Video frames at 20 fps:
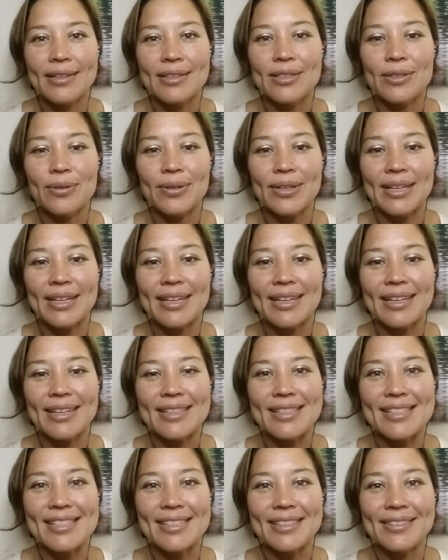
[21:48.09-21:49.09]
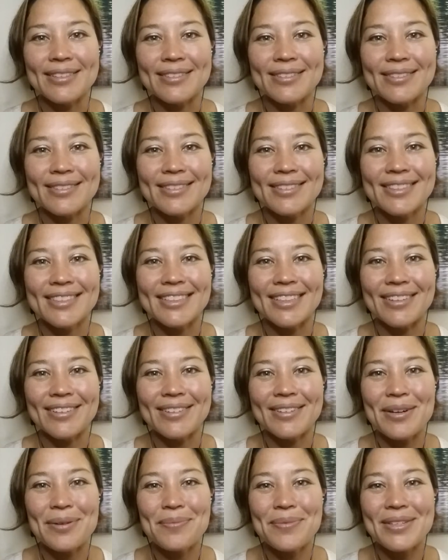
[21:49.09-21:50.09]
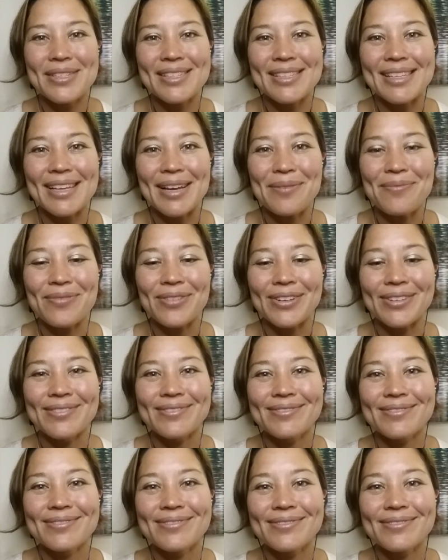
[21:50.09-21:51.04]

doing it again soon. So hope this is helpful.